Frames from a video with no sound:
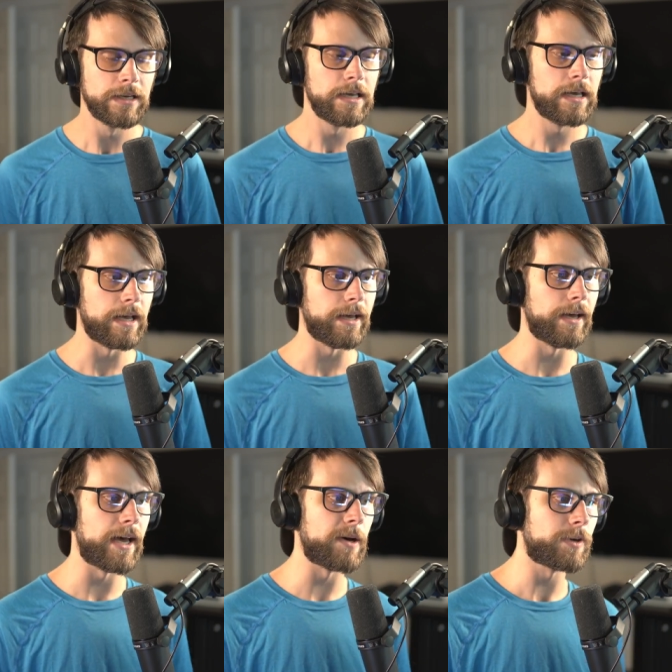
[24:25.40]

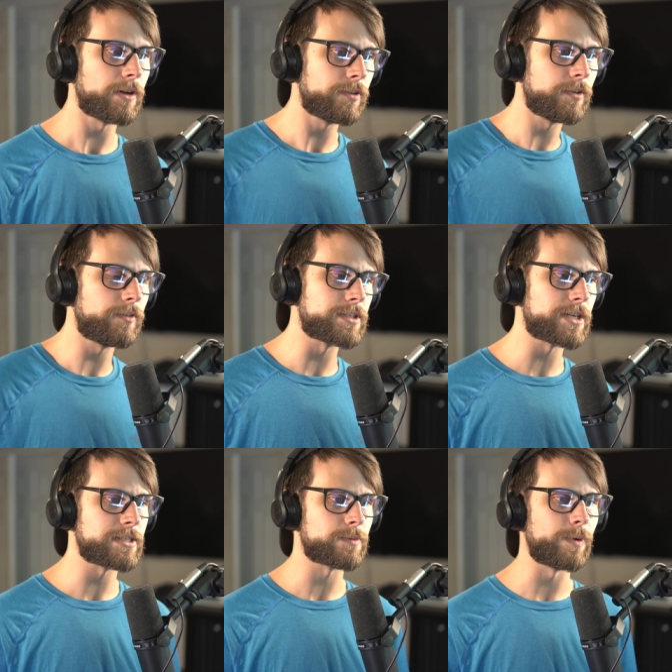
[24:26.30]
Uh, I would also
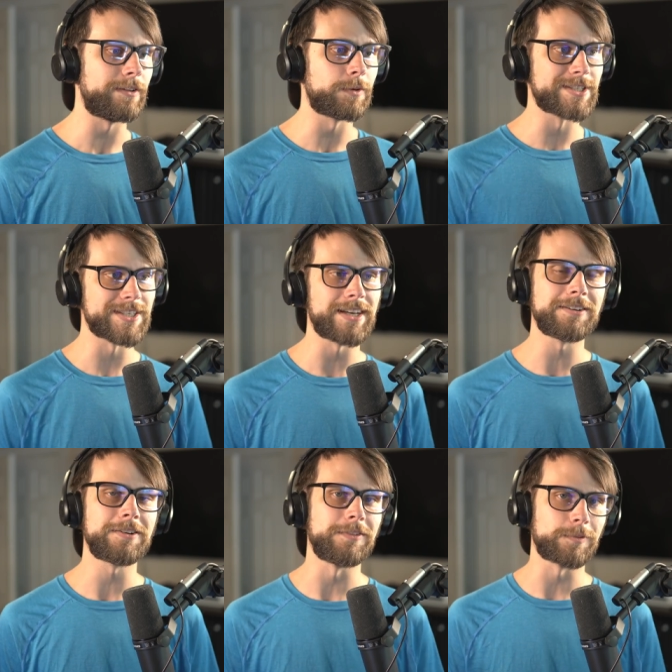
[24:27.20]
suggest, while Lord
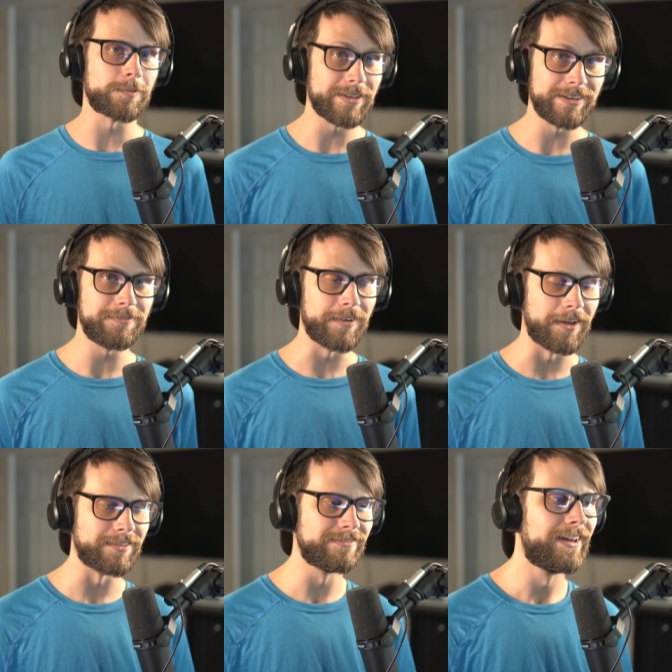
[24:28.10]
Xander is really
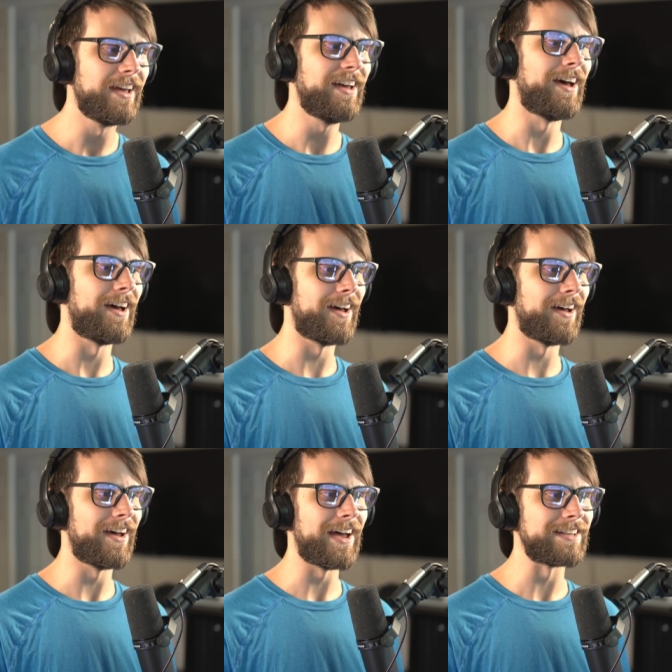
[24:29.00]
fun,
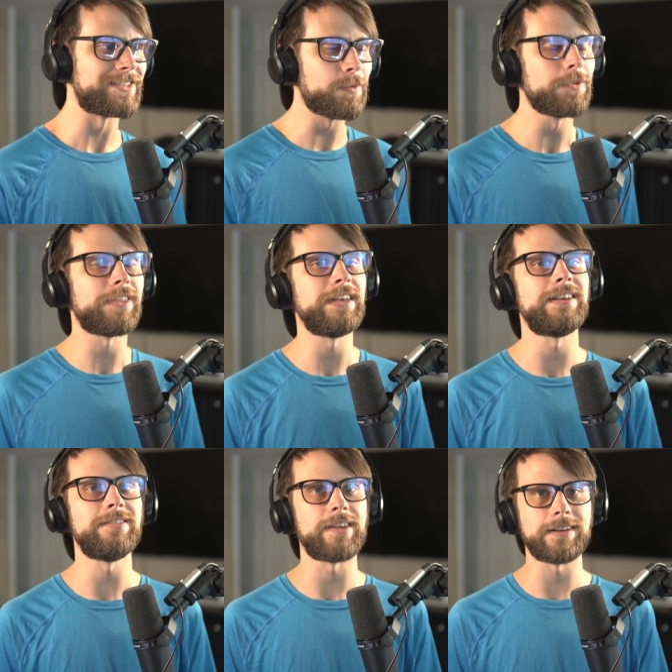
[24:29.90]
uh, I don't think
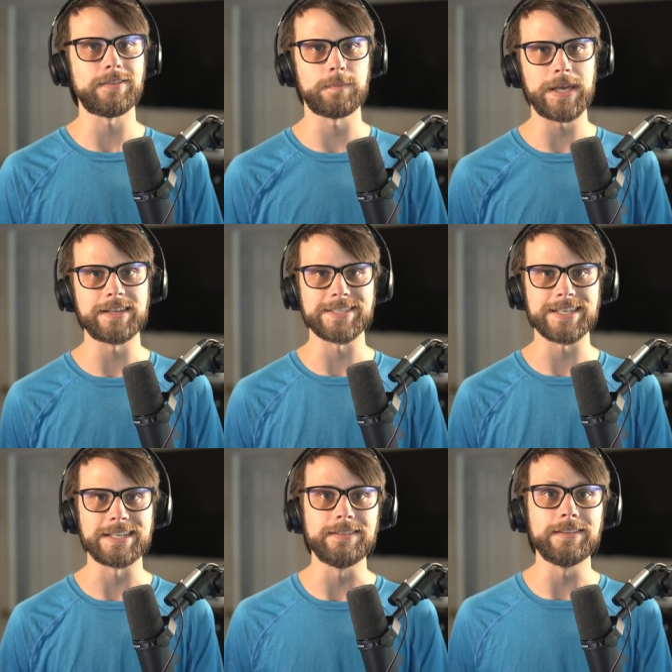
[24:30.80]
he's at his best
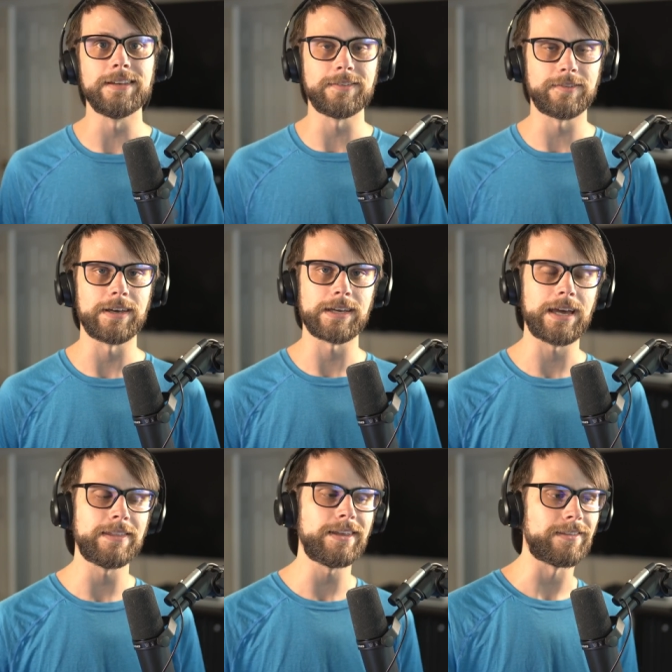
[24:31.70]
in this deck.
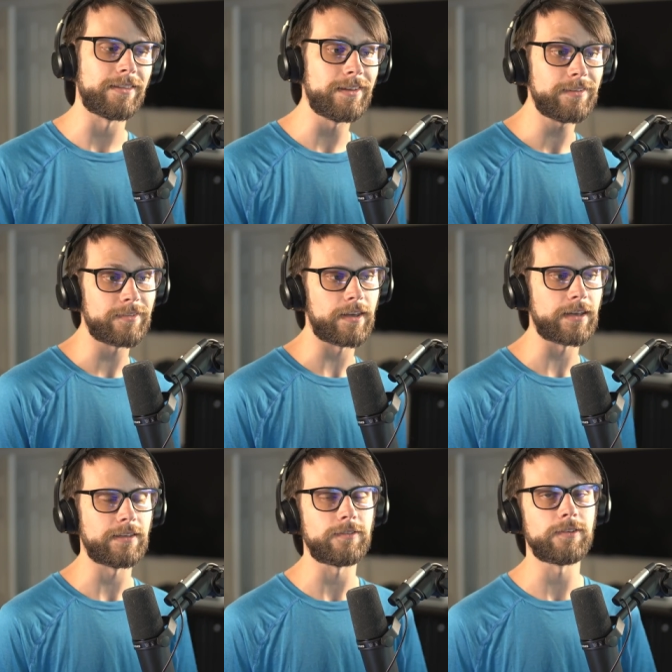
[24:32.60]
I think this
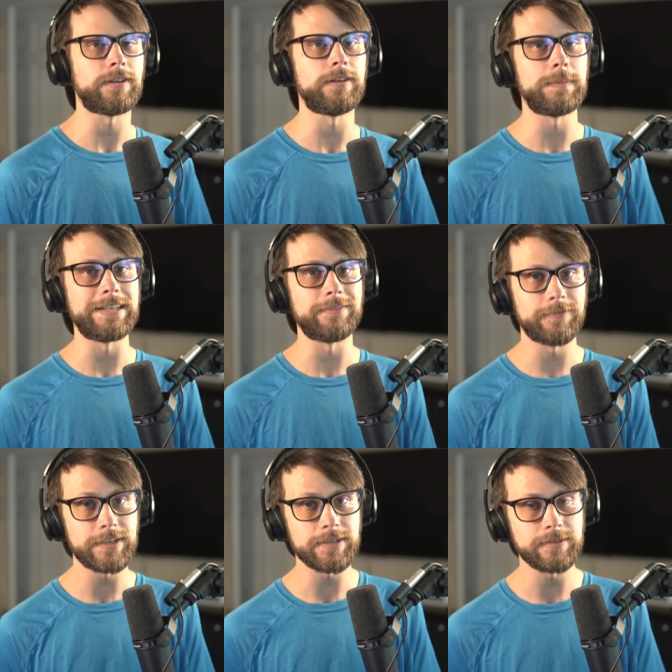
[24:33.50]
deck is looking to be
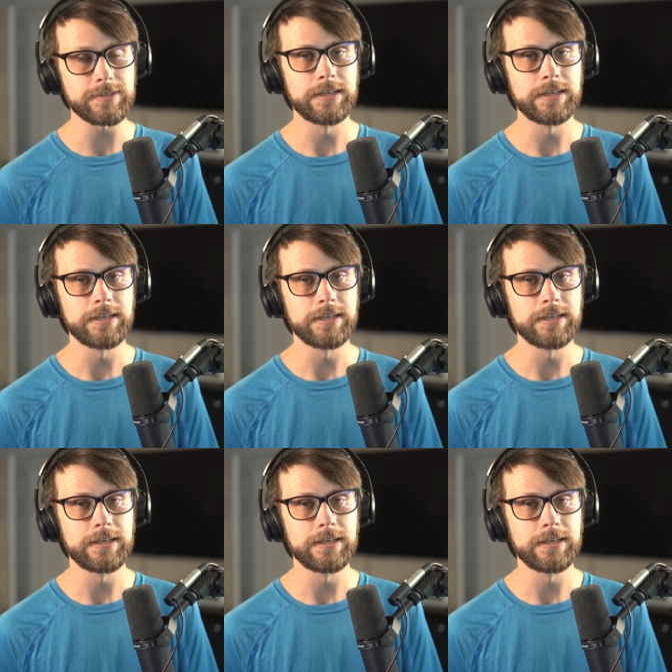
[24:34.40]
efficient